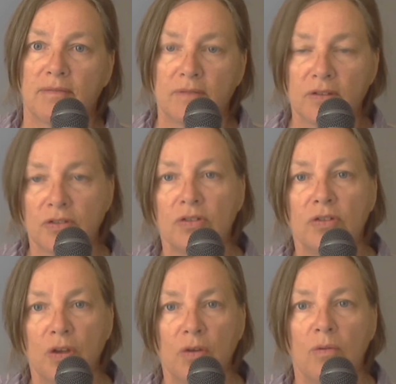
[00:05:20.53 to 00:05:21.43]
You should
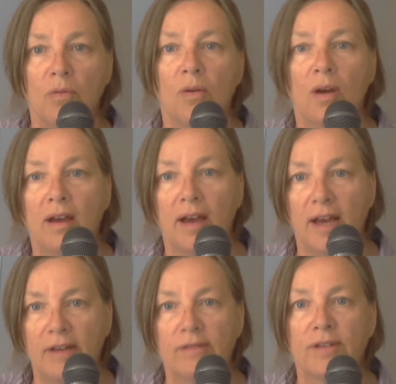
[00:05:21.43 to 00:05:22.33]
know
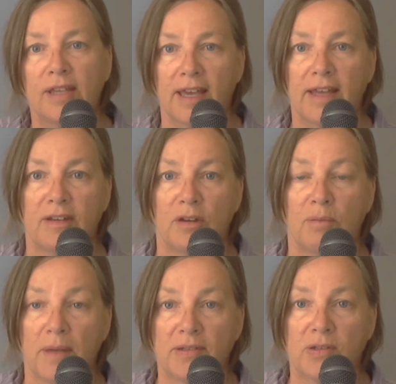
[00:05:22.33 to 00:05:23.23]
how to get your
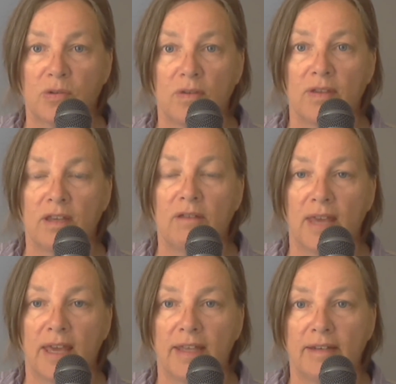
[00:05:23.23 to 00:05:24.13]
best score that you
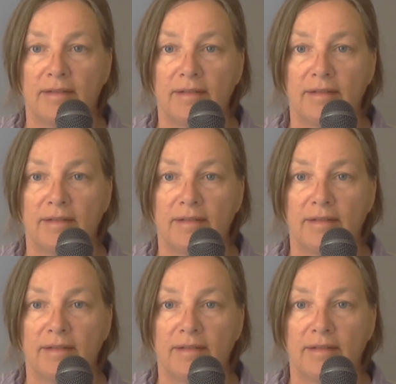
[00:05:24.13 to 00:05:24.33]
can.